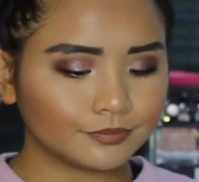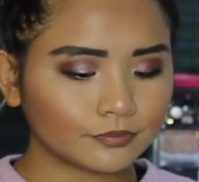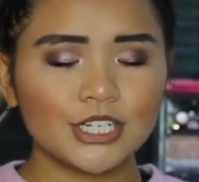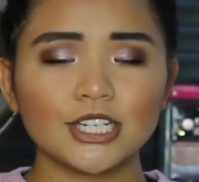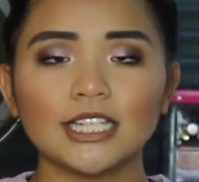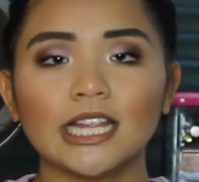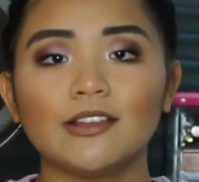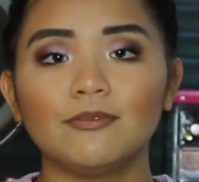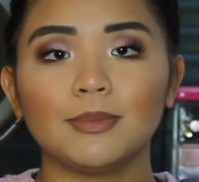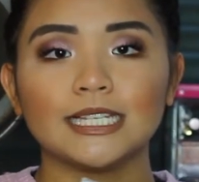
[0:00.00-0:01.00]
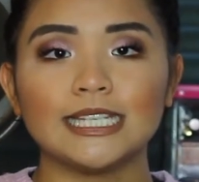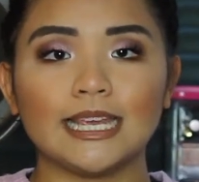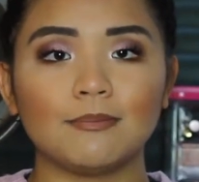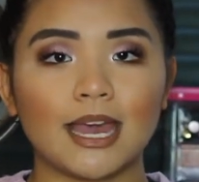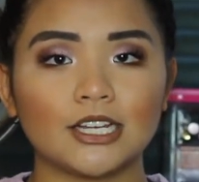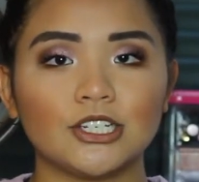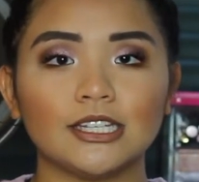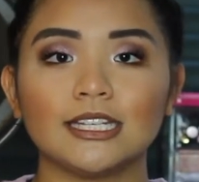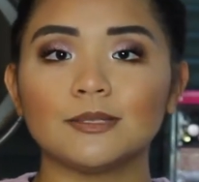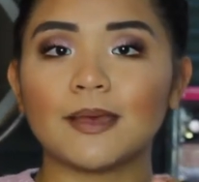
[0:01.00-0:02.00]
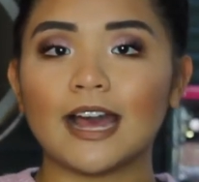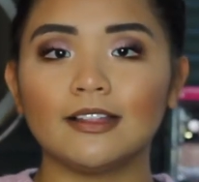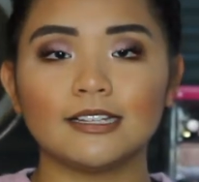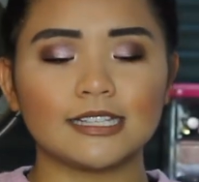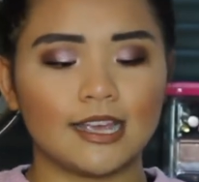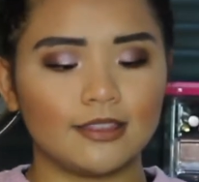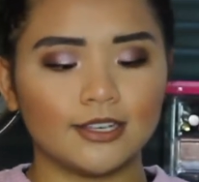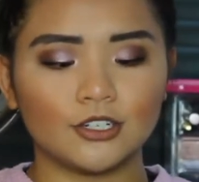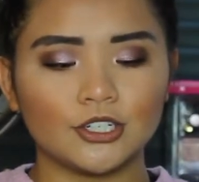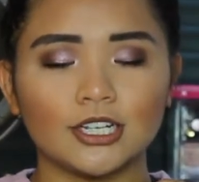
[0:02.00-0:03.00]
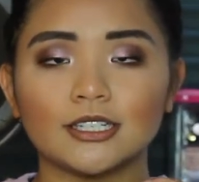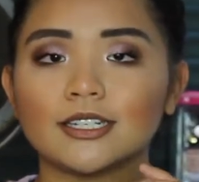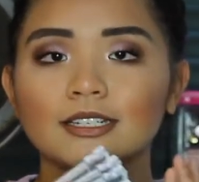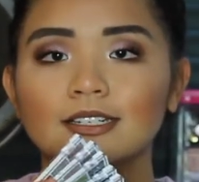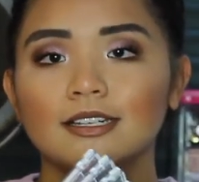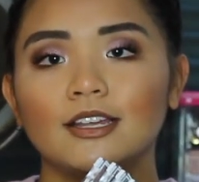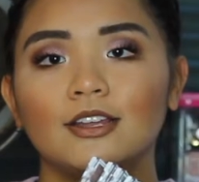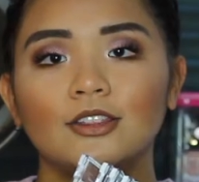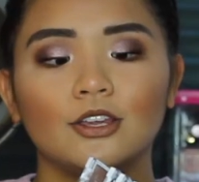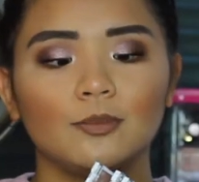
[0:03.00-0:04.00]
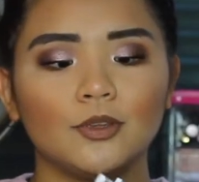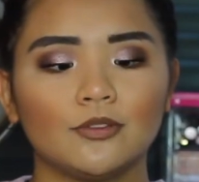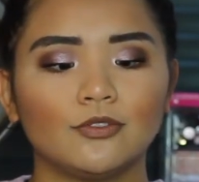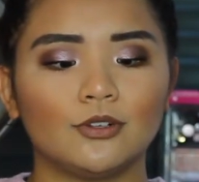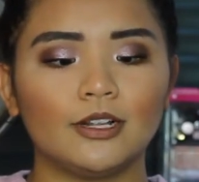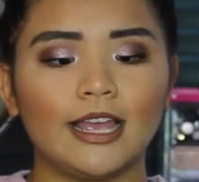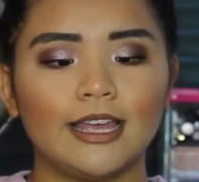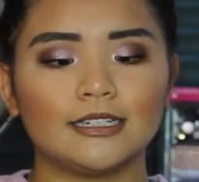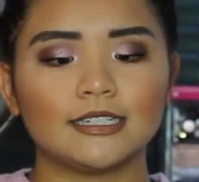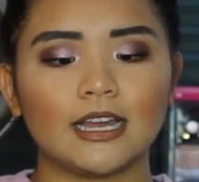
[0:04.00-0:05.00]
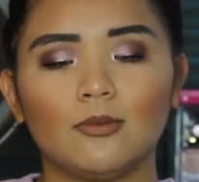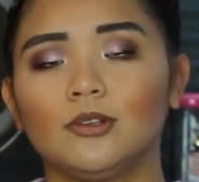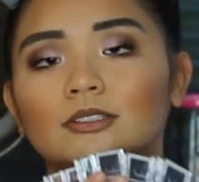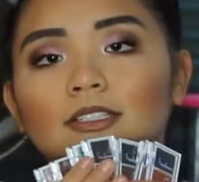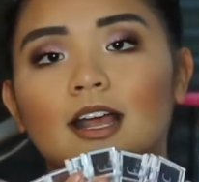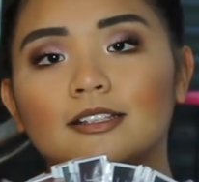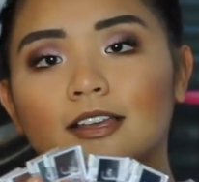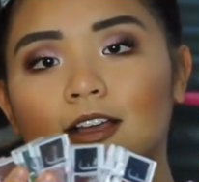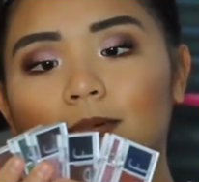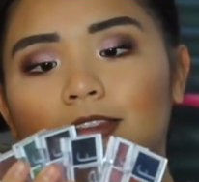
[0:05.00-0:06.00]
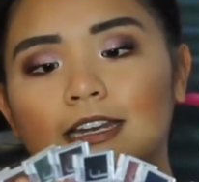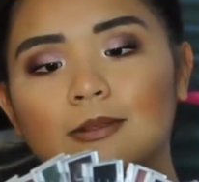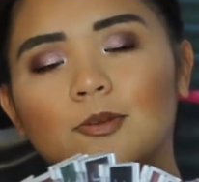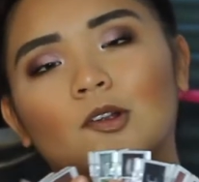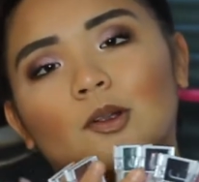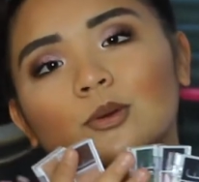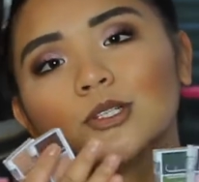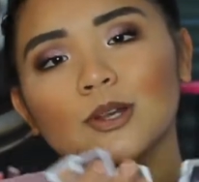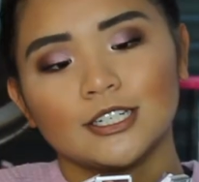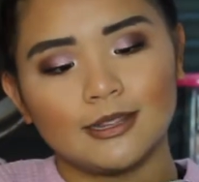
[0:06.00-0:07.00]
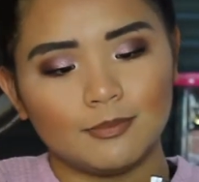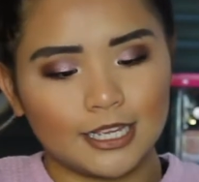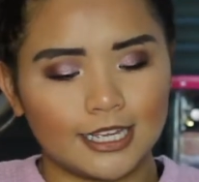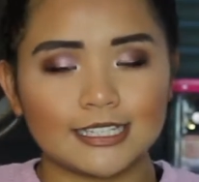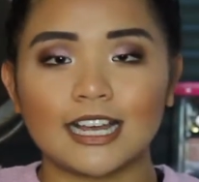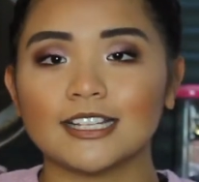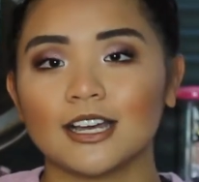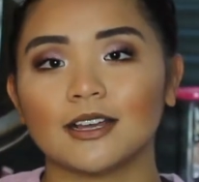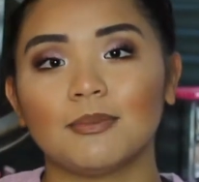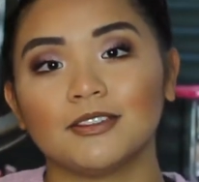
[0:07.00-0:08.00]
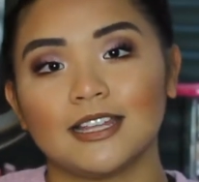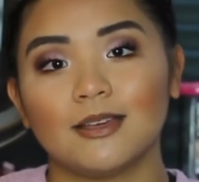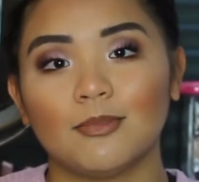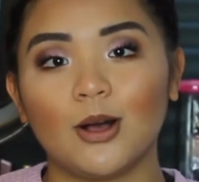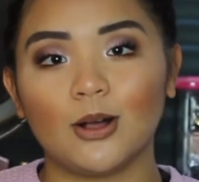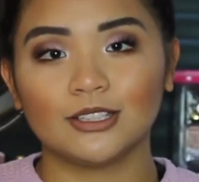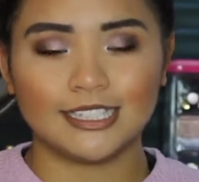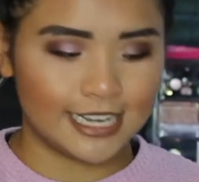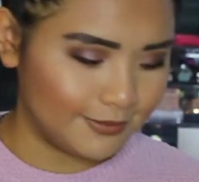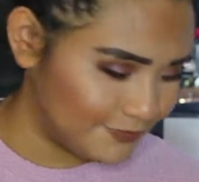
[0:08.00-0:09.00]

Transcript: So I just love mixing and matching these palettes and they're just, they're beautiful and I will not talk about them anymore or switch them because I talk about them all the time.